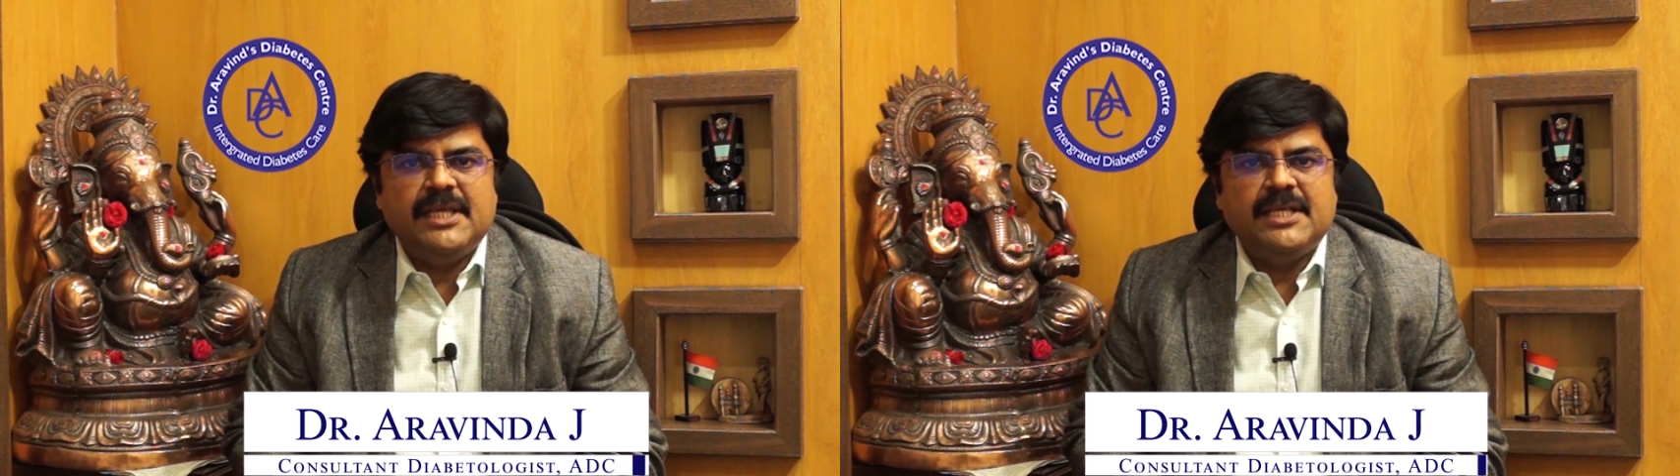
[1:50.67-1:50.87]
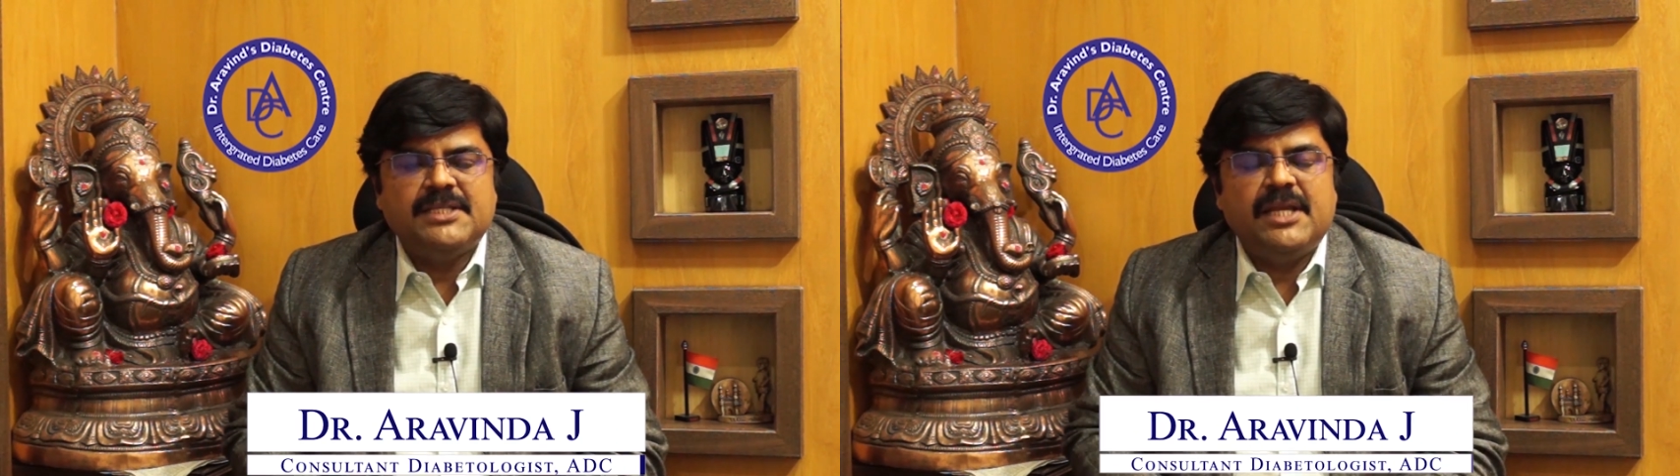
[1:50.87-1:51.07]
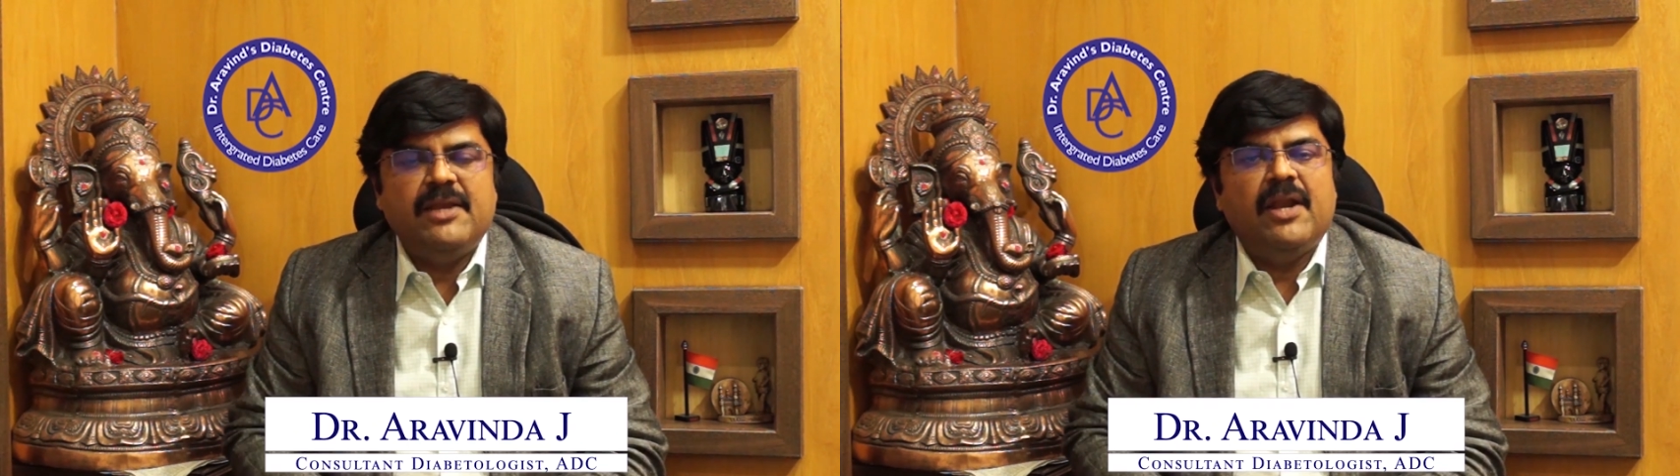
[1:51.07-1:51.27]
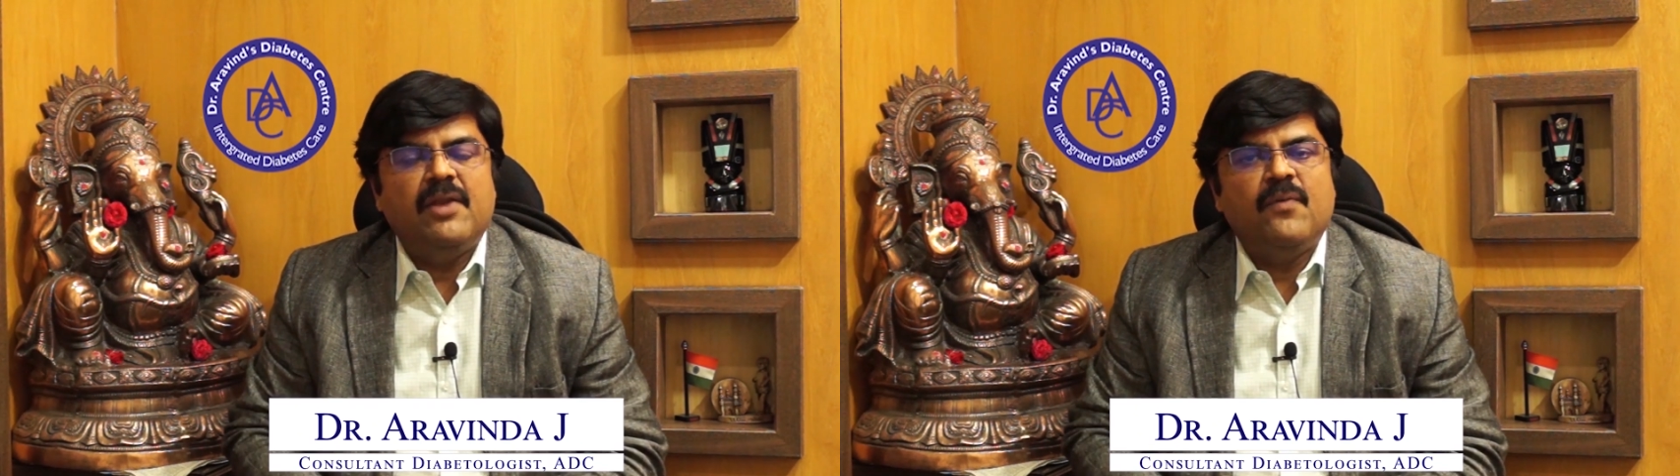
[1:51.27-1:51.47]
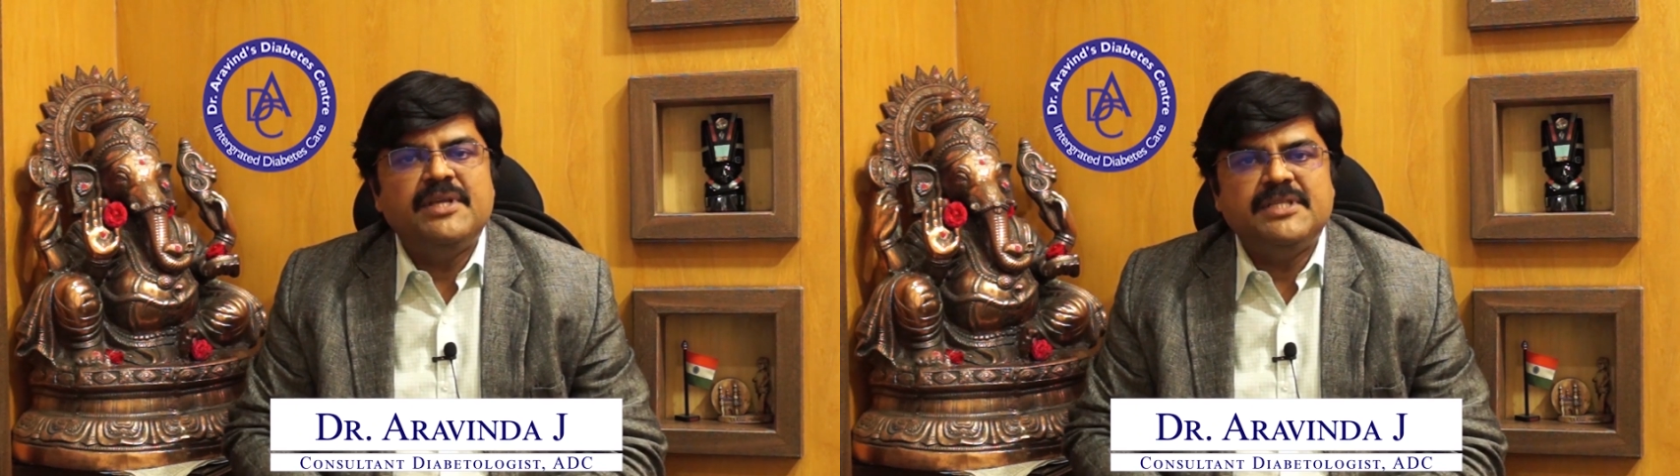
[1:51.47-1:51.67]
things and he'll
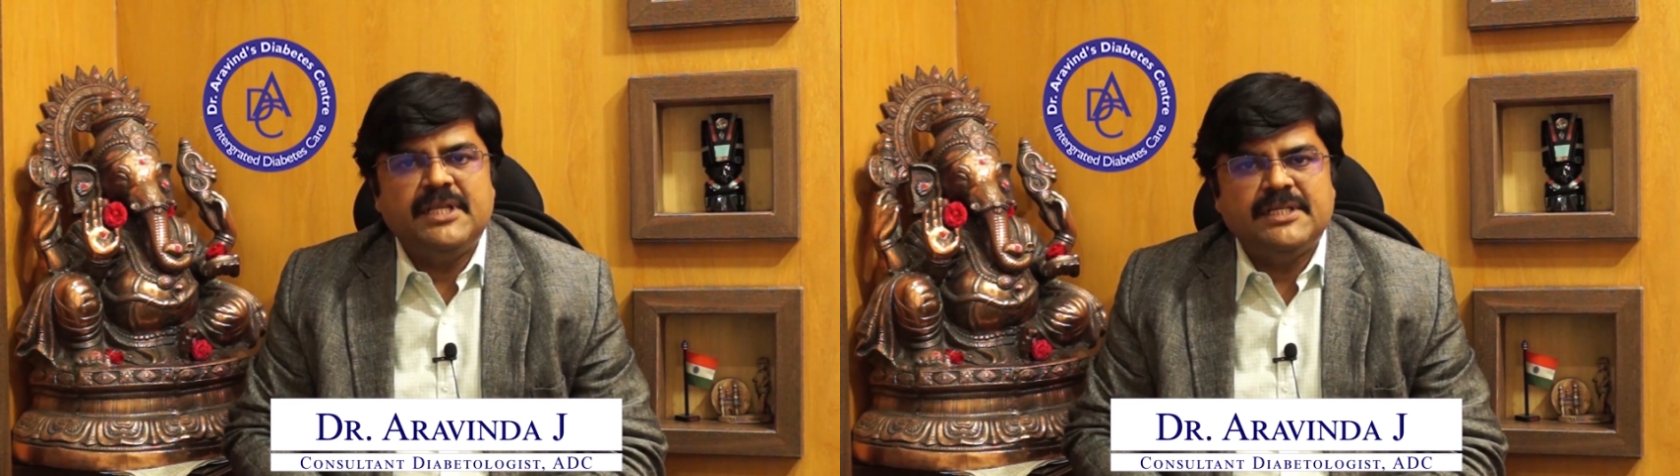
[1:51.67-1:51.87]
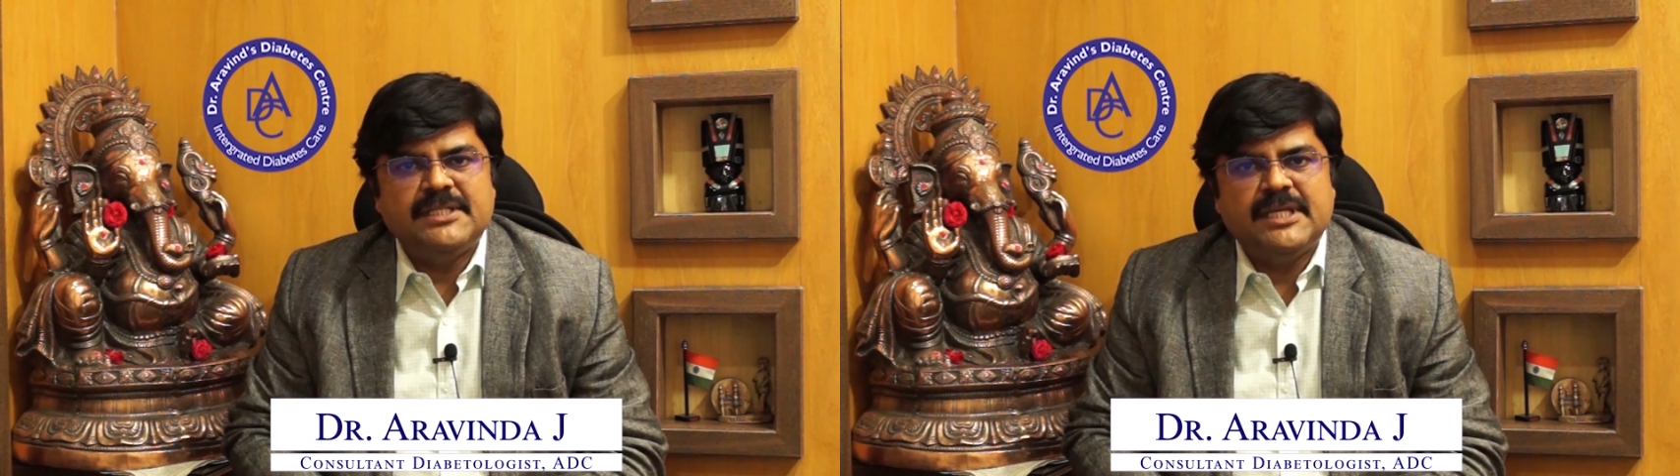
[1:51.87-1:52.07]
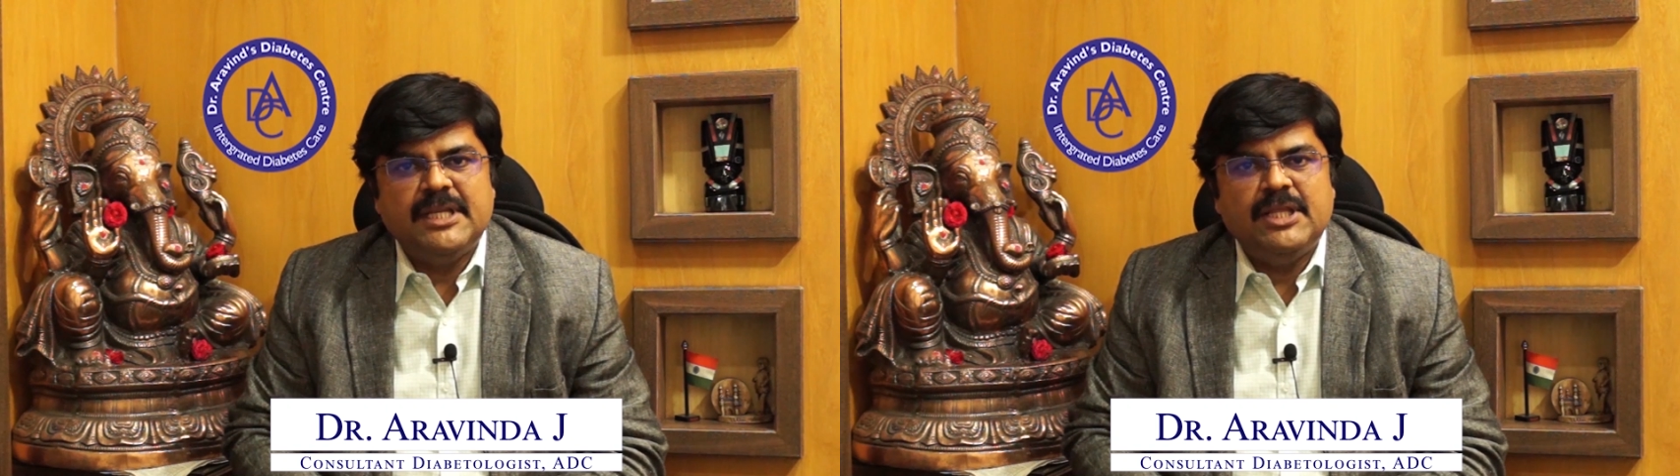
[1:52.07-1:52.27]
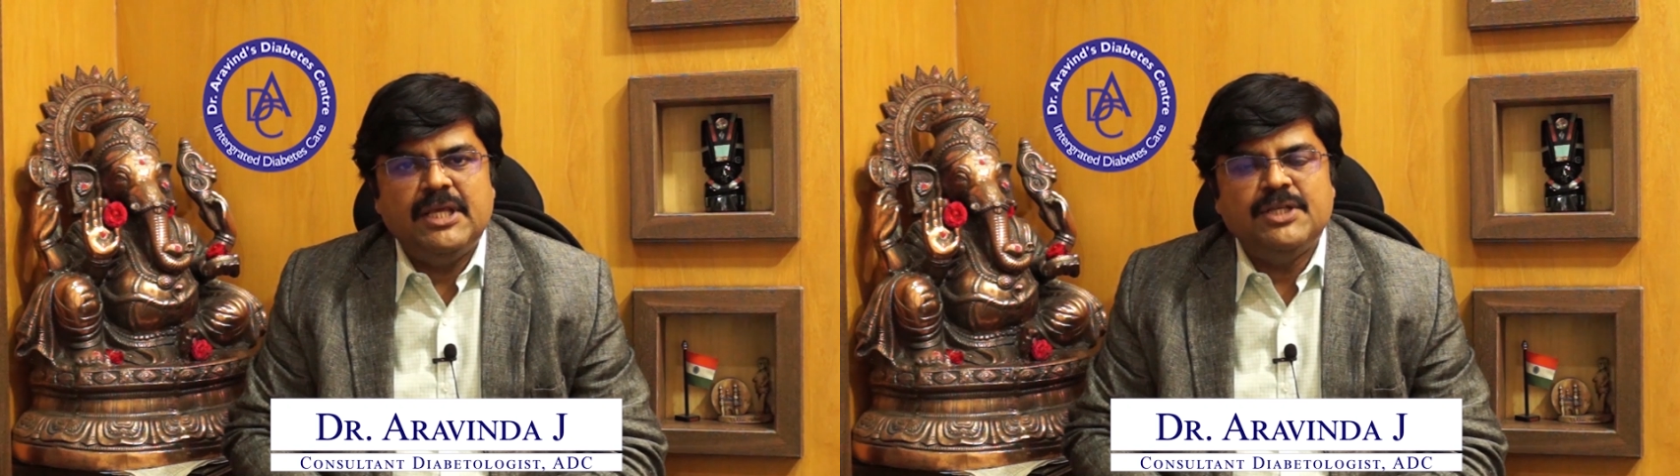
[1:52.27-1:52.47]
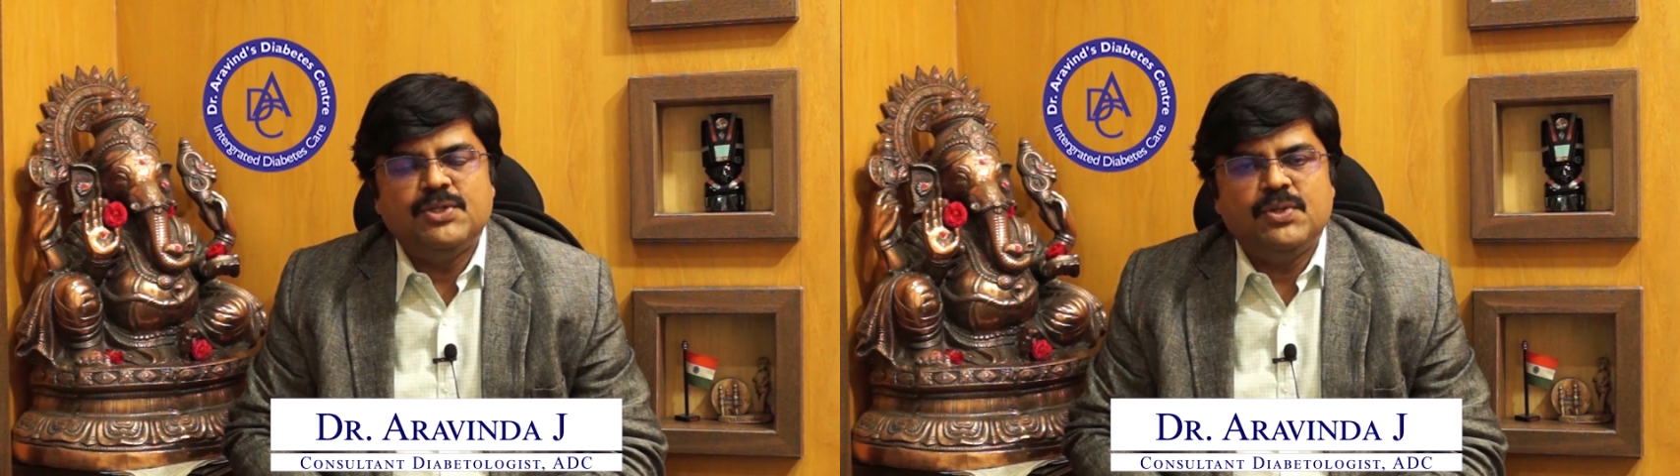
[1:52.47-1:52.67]
advise the necessary
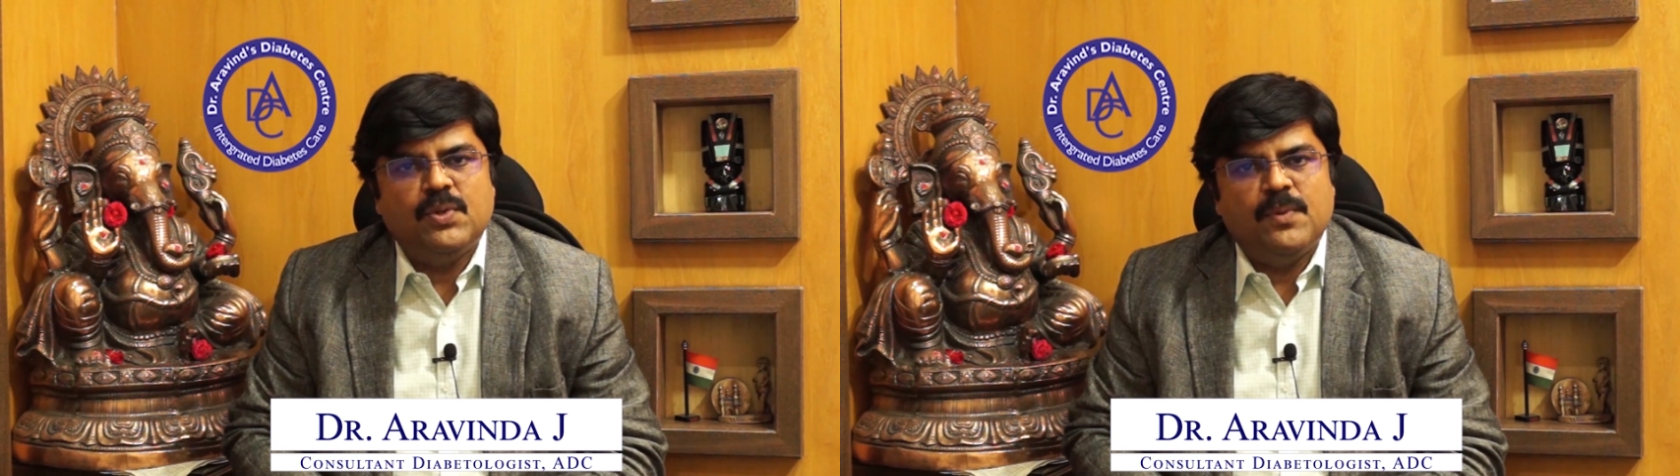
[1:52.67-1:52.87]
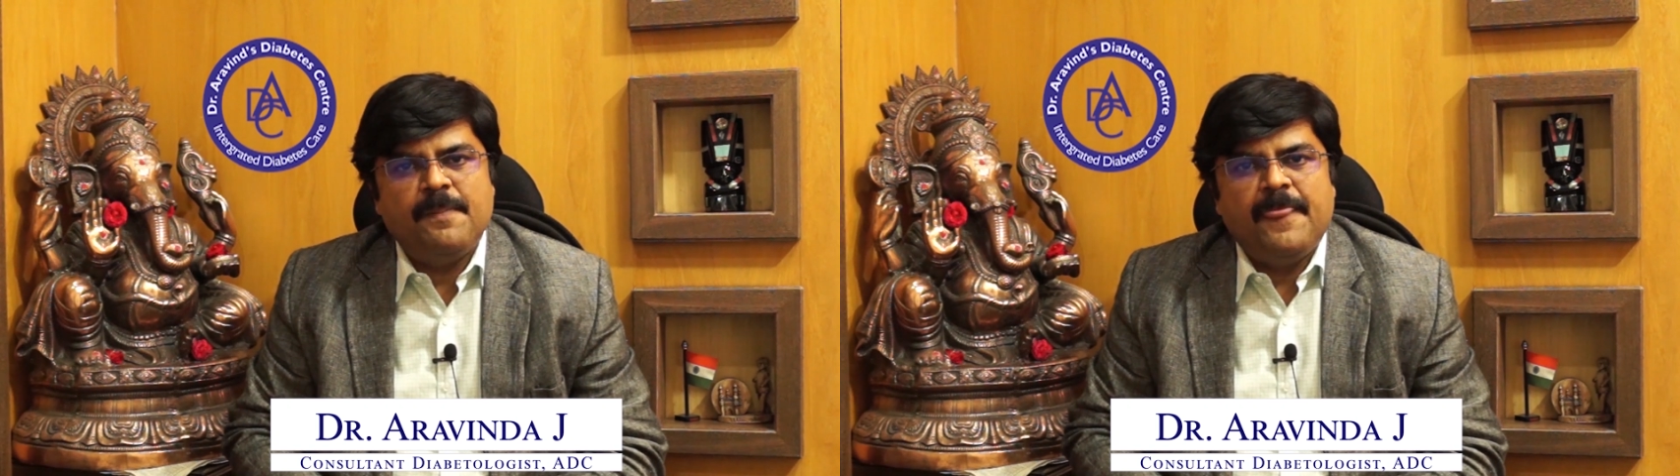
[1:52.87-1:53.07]
things to do.